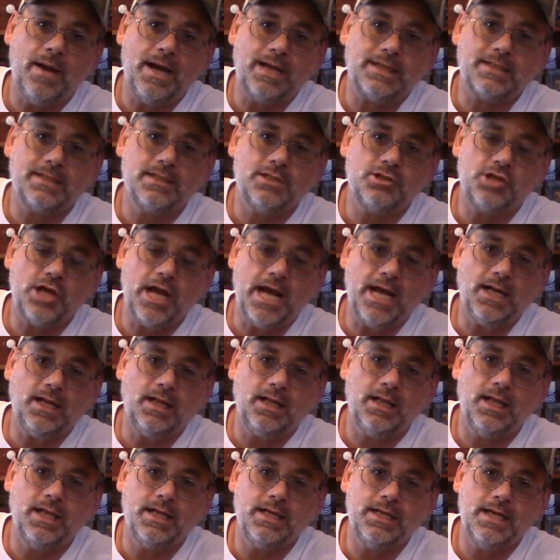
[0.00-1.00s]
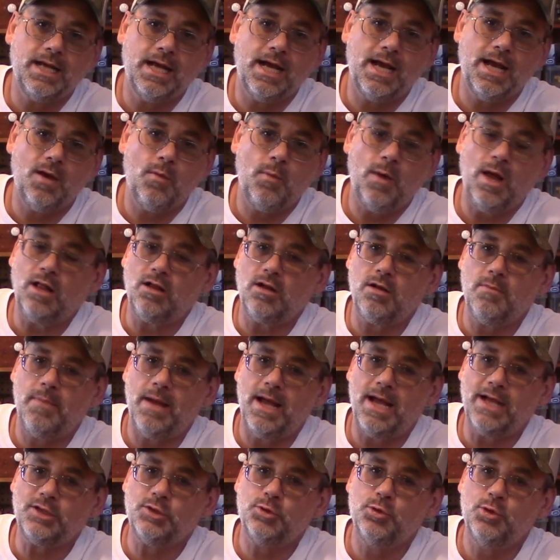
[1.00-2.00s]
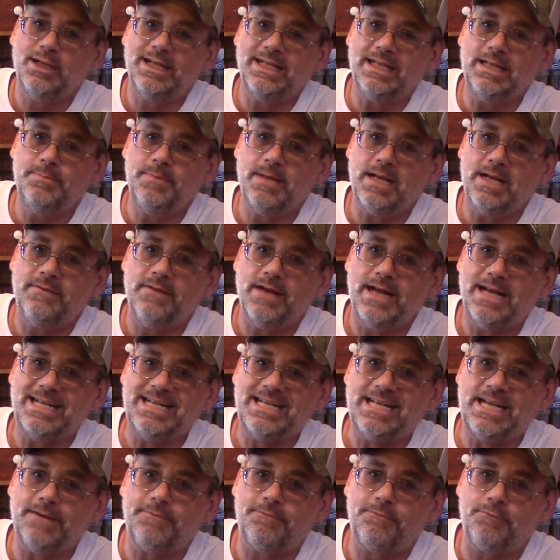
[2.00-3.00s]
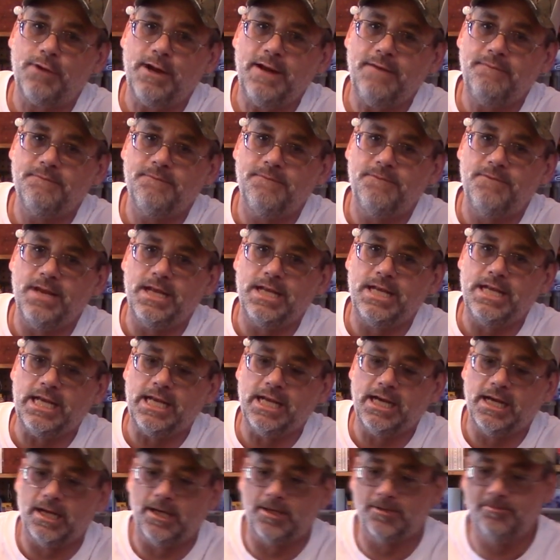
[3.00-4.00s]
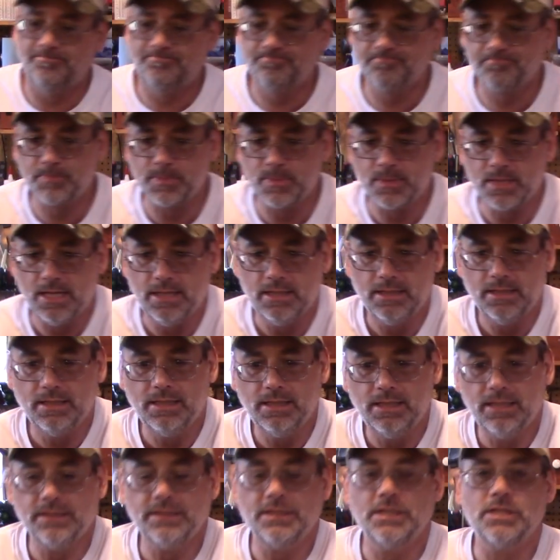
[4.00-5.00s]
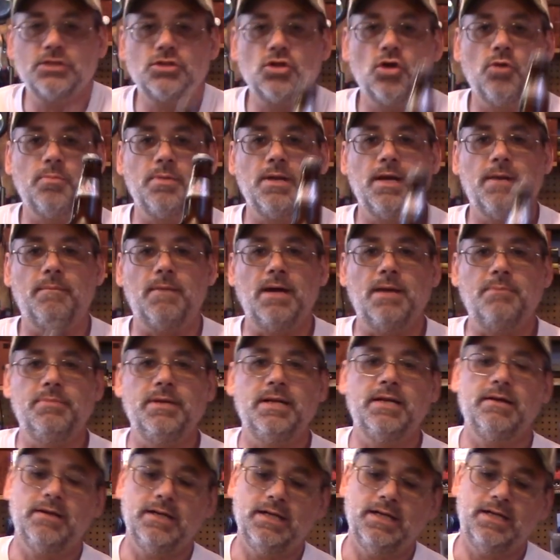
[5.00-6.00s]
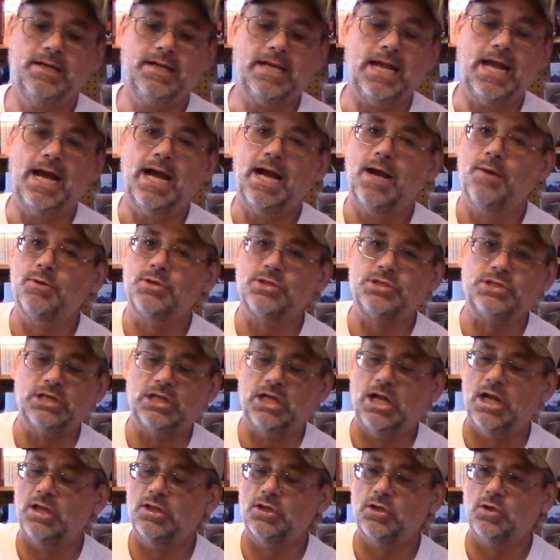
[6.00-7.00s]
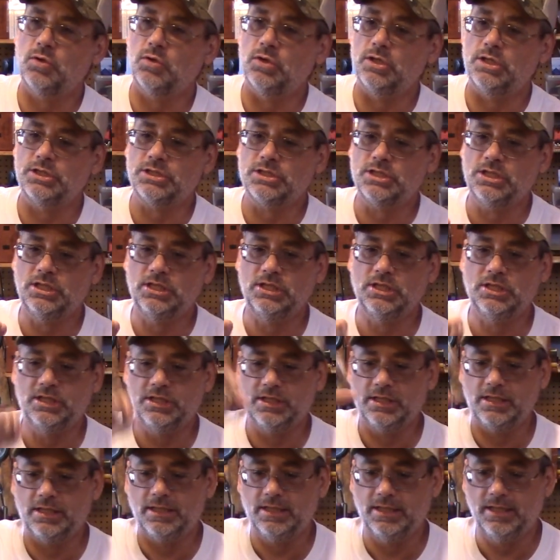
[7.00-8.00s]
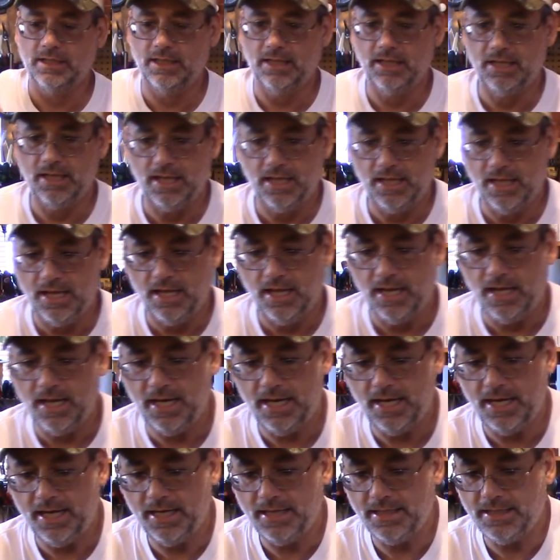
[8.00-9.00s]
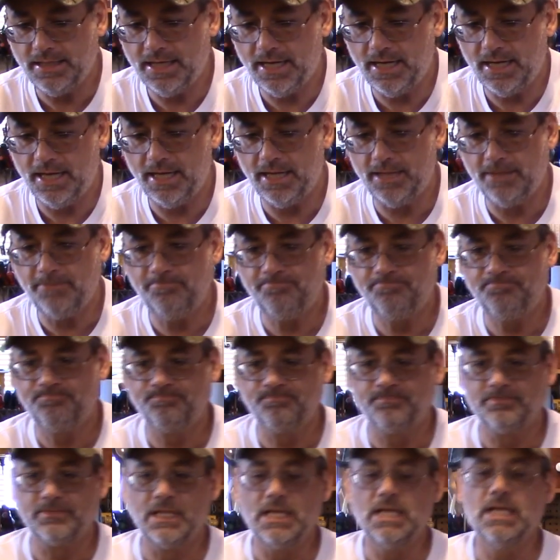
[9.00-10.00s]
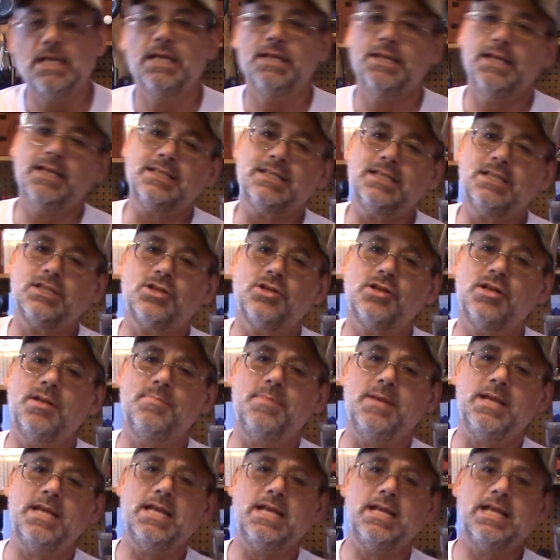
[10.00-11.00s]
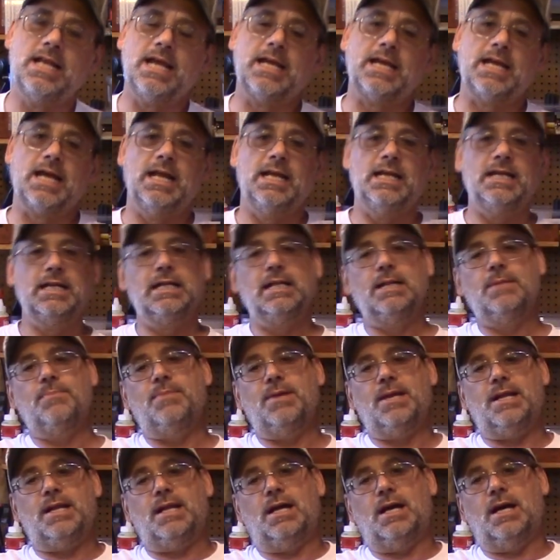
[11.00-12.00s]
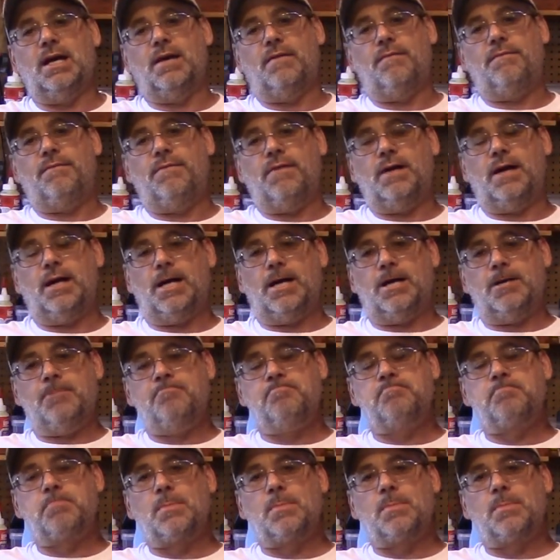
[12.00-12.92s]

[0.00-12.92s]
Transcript: back to the channel and uh, welcome back to a little bit of a different vid here. Just open up my beer here. Yeah, we're still on the course. And uh, this is going to be like a little bit of uh,